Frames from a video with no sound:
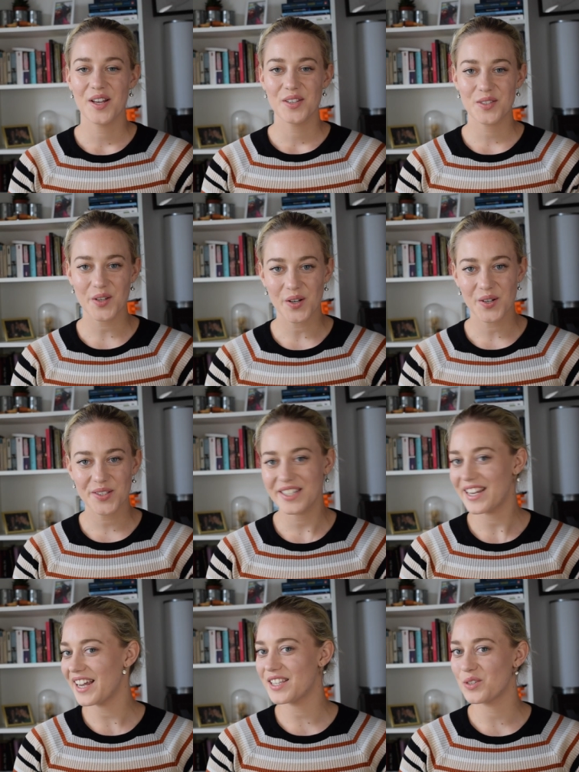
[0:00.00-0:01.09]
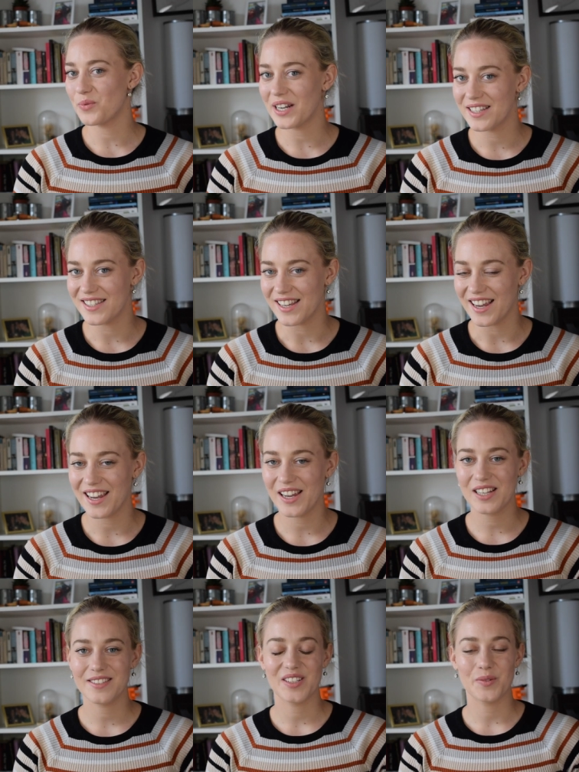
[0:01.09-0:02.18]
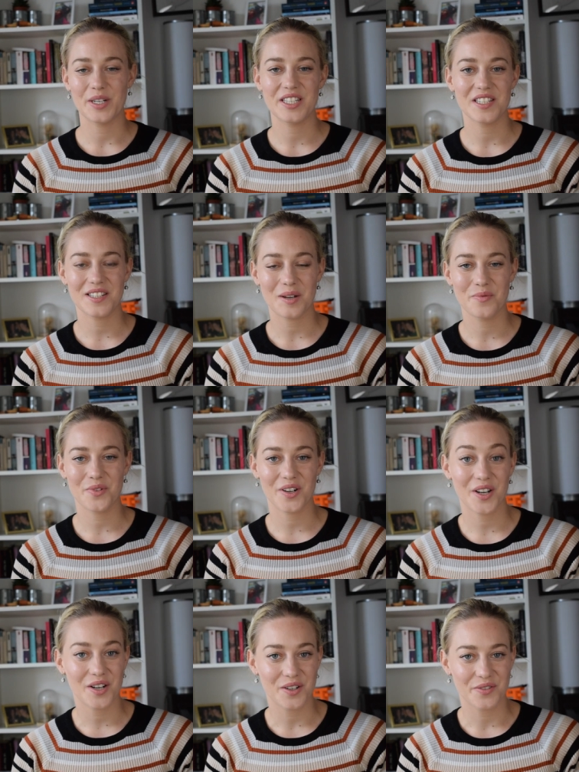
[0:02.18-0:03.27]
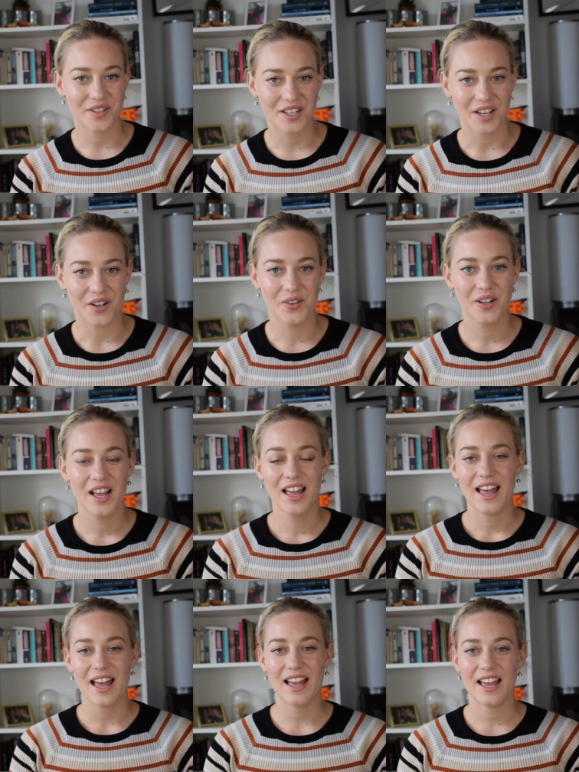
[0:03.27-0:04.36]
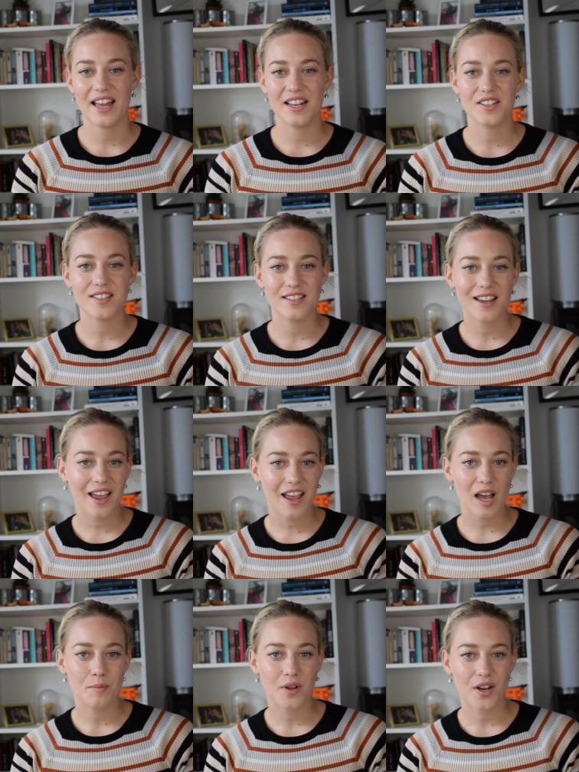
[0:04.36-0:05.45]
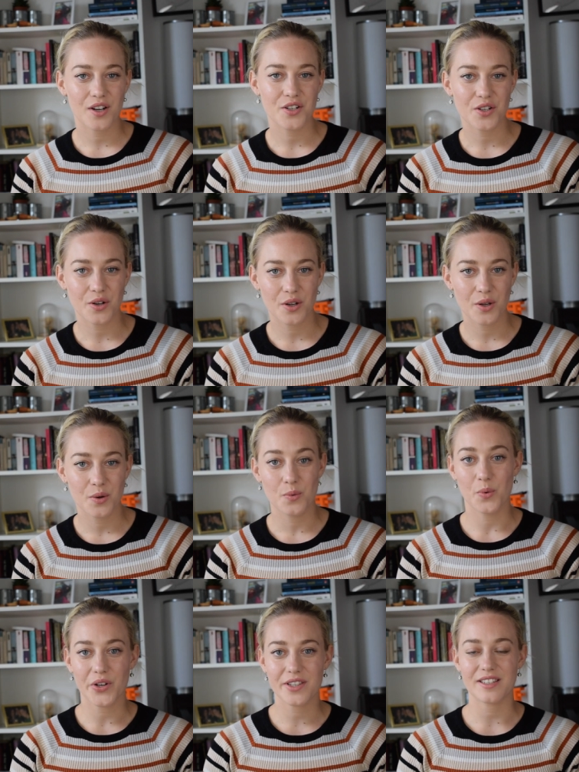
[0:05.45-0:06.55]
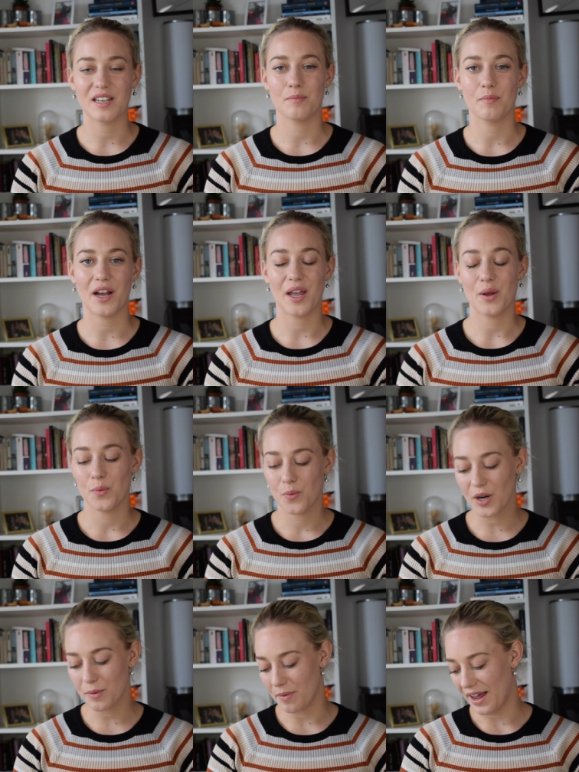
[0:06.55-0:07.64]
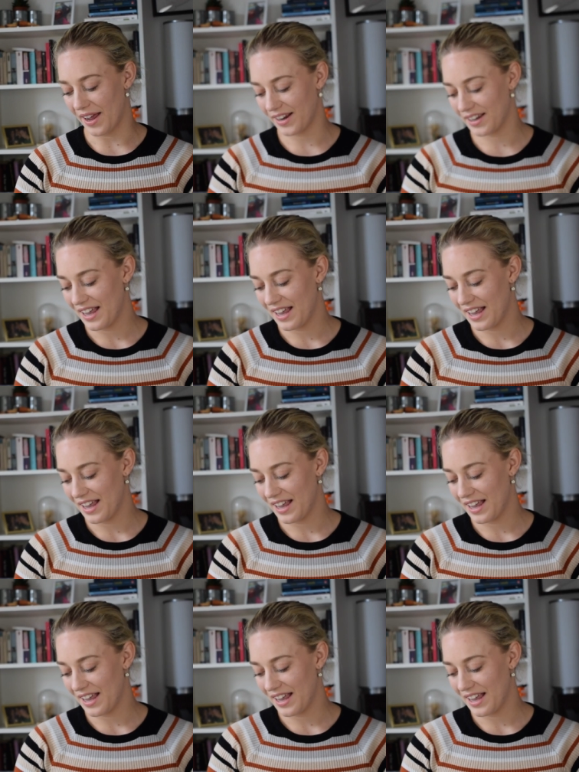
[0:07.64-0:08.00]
So today it's Wednesday, which is time for another video. And today I'm gonna show you what's in my work bag.